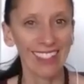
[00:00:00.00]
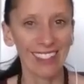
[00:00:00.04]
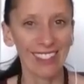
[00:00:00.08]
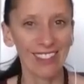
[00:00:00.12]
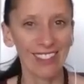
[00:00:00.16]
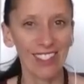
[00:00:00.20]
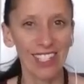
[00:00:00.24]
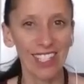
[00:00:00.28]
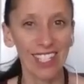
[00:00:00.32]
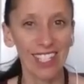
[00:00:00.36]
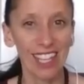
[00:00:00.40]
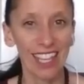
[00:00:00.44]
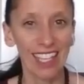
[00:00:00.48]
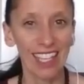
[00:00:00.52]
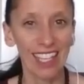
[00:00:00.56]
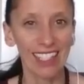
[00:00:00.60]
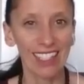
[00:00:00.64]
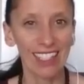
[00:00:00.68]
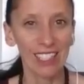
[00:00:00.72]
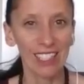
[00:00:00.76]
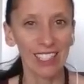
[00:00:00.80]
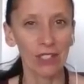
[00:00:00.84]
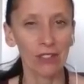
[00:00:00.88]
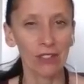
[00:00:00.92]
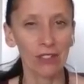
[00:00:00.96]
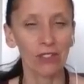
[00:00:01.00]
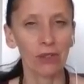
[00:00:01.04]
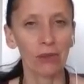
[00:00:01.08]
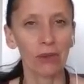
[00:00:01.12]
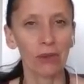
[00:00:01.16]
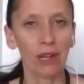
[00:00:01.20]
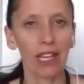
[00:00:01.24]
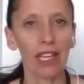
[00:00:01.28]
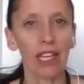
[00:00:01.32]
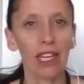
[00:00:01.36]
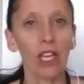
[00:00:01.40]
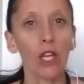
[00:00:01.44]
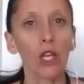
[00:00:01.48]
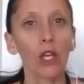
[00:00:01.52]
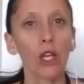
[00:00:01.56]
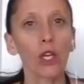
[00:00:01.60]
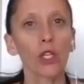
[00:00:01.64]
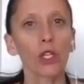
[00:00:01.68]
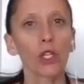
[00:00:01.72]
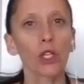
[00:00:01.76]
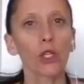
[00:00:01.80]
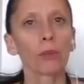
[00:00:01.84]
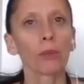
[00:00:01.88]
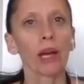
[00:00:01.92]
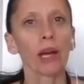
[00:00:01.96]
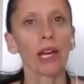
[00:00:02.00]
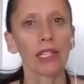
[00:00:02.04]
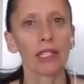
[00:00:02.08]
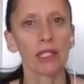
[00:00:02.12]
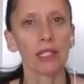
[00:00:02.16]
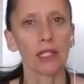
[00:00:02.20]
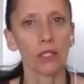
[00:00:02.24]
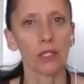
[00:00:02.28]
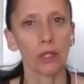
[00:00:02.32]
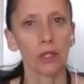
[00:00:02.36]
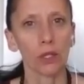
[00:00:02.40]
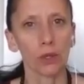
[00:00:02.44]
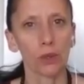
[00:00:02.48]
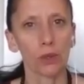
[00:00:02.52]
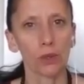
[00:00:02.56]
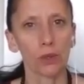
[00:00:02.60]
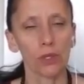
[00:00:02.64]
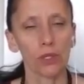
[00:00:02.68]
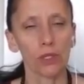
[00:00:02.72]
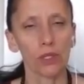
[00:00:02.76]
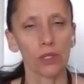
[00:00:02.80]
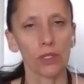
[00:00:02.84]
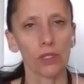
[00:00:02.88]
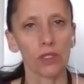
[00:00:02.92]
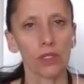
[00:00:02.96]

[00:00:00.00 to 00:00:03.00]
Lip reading: I'm just saying it in a different way. Your mind is closed.